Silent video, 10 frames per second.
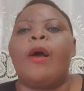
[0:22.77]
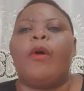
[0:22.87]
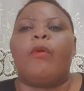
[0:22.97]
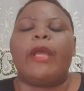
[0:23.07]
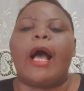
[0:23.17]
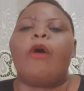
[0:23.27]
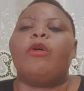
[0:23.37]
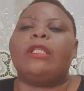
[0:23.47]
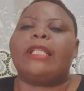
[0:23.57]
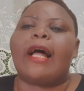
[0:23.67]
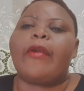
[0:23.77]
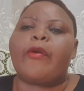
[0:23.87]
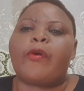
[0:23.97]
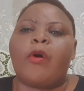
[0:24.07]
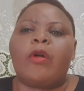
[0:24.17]
We are on the
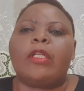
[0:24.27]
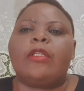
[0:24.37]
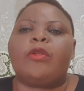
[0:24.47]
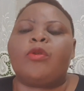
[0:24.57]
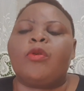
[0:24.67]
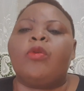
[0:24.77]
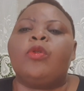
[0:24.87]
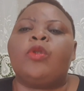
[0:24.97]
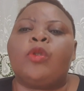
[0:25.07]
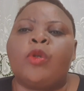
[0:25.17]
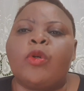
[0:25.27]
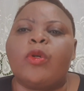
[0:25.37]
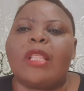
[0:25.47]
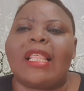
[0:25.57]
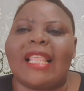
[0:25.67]
road to
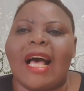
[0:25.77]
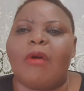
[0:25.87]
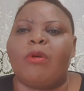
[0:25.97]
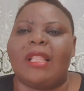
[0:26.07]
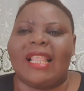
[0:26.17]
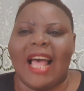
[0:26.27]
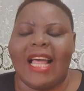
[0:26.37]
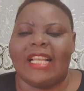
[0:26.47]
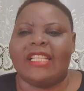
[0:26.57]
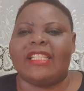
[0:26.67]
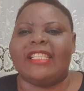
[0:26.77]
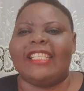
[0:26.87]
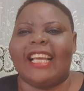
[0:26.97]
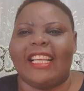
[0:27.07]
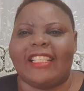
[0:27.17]
2,000.
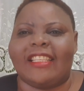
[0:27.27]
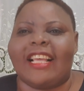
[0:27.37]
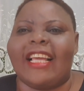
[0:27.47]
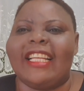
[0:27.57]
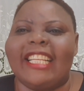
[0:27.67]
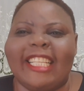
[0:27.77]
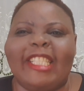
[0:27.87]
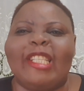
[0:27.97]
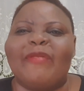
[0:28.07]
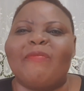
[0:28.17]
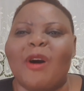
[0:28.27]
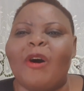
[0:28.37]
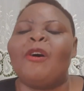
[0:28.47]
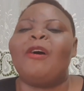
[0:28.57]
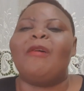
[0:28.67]
Yes, I need you
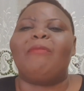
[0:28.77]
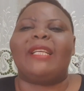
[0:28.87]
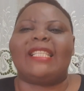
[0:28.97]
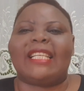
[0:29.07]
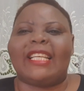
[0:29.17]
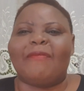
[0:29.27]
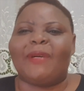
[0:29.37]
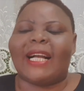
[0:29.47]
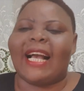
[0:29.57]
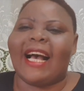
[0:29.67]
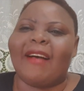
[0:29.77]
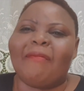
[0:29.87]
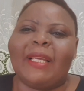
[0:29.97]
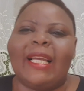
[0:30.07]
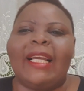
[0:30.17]
more. Please keep
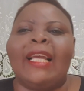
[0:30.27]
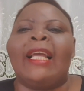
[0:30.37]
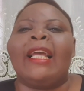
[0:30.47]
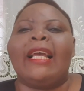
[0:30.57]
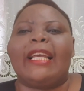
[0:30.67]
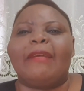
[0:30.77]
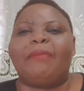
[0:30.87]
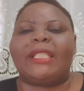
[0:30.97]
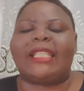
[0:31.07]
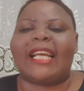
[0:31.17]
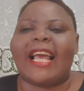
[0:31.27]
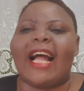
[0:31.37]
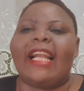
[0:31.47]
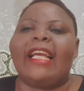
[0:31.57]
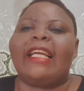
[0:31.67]
coming, keep
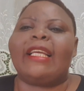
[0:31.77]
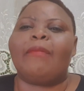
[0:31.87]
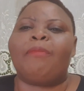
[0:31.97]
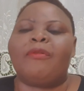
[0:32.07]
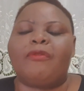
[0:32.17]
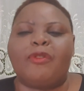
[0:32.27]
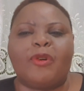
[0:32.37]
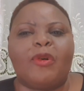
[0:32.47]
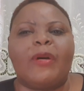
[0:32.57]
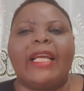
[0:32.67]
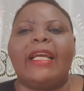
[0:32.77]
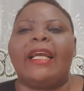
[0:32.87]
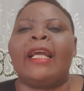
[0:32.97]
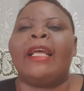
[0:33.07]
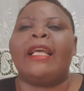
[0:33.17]
sharing, keep
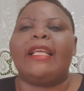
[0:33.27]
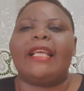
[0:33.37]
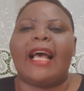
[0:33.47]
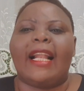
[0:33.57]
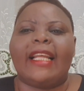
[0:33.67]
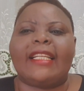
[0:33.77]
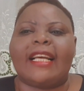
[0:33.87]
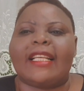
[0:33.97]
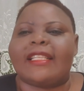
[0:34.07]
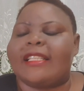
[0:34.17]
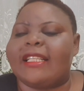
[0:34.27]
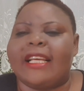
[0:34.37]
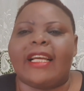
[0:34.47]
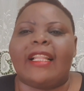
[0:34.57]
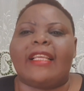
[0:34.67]
viewing. Yeah, let us
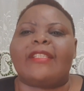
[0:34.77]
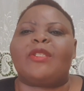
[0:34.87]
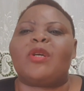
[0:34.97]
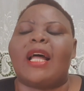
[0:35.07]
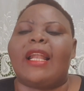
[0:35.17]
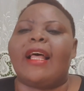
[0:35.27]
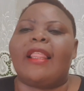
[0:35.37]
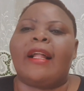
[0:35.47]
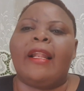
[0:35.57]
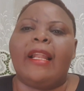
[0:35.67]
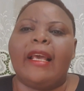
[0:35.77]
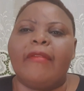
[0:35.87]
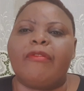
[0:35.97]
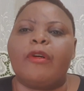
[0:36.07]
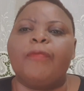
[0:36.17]
take this to another
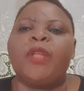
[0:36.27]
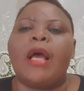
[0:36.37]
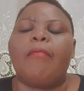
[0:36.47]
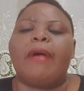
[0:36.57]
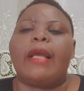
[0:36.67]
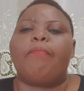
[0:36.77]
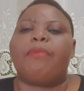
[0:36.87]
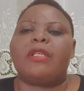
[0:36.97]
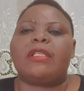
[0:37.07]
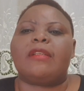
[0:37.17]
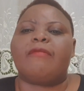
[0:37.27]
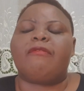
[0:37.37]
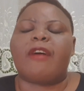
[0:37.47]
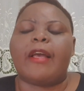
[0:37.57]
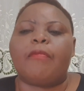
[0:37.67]
level. My positive
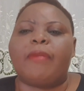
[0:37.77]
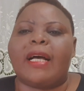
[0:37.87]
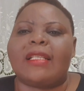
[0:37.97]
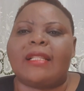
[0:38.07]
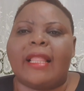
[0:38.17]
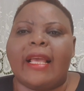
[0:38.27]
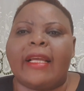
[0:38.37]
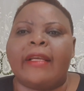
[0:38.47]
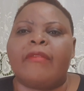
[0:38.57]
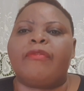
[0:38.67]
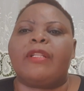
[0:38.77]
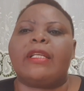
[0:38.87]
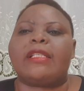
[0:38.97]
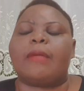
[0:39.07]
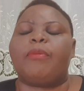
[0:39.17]
vibers, thank you for
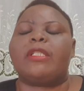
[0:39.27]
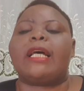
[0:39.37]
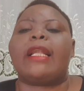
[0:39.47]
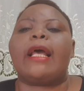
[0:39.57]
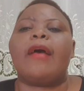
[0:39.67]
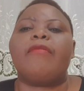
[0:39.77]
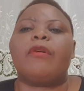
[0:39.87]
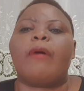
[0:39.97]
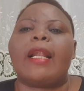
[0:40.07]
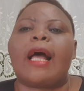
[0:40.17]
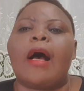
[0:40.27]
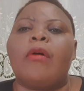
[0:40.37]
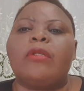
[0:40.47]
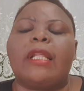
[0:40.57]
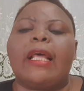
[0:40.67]
the support, and everyone
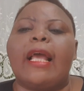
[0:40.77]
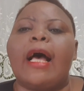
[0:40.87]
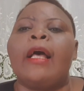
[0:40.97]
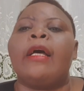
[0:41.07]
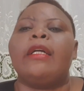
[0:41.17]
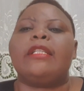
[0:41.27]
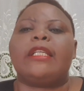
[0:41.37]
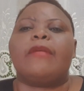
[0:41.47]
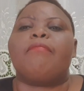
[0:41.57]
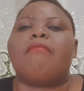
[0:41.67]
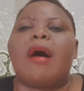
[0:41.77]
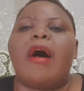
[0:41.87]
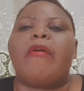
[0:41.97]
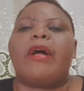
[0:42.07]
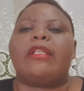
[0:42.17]
out there, Team
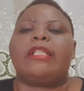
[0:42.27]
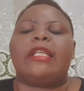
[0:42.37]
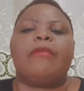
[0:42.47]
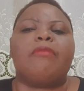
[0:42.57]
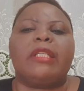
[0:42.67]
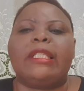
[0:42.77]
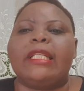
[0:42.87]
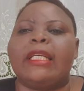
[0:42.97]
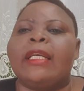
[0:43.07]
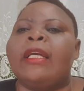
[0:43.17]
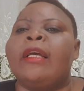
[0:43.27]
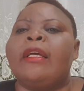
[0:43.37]
Mara, Team D,